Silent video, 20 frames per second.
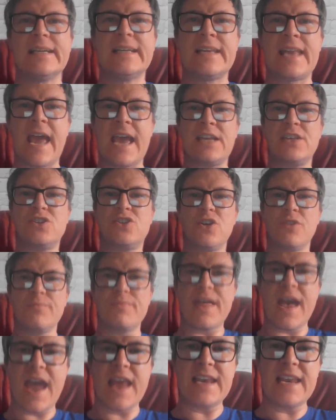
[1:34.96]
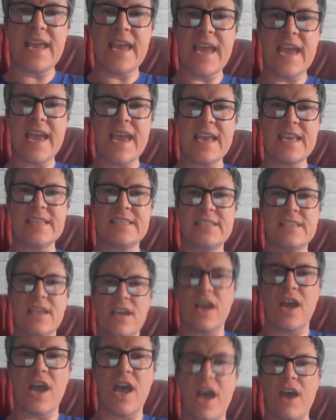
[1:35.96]
Next up, then, is
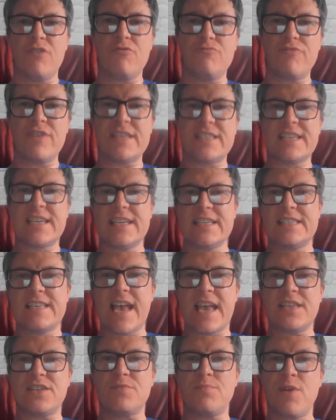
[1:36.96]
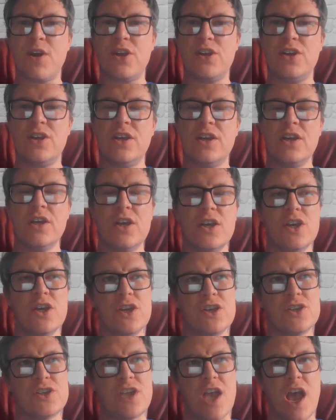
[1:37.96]
risk assessment.
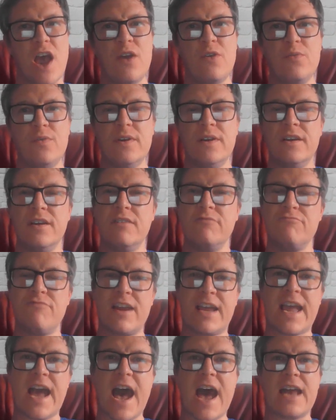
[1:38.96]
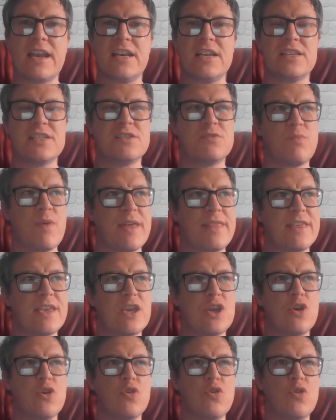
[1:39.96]
So, regardless whether
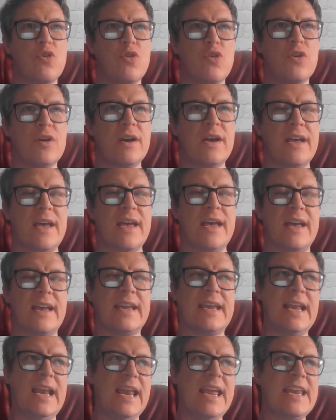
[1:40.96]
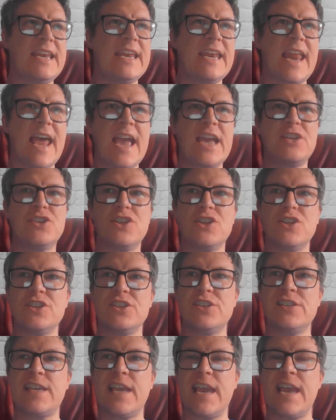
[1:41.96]
you're a cleaning
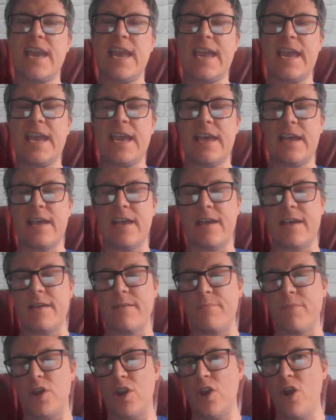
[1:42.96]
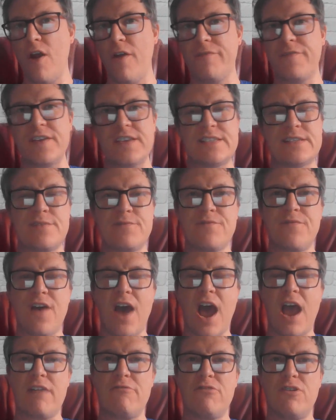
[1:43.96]
agency, an office
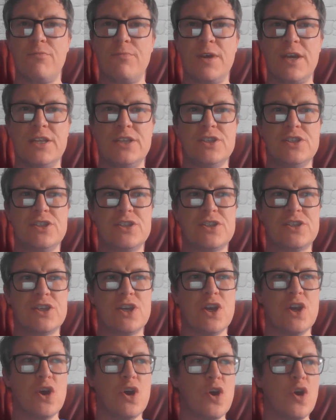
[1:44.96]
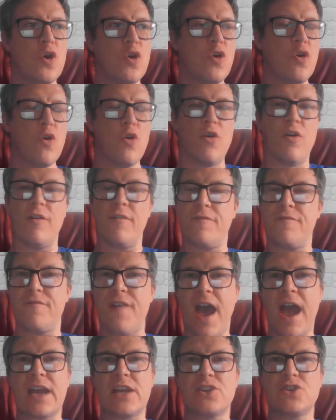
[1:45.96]
environment, or a
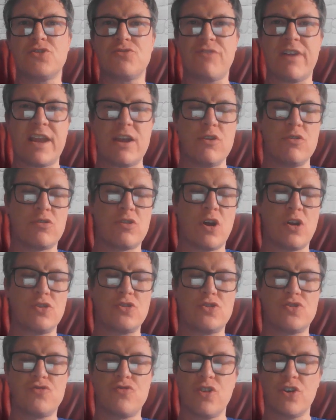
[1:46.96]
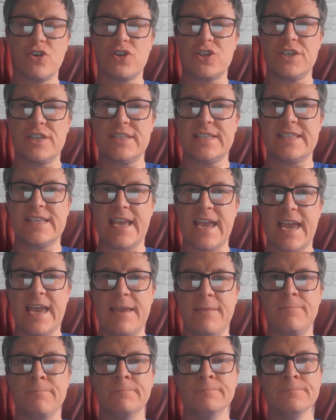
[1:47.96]
factory or construction
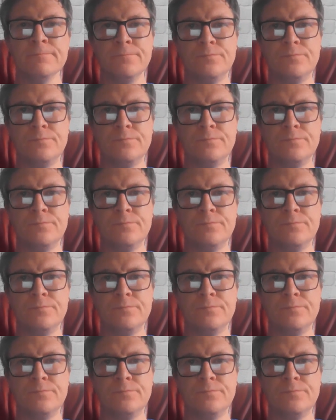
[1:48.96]
team,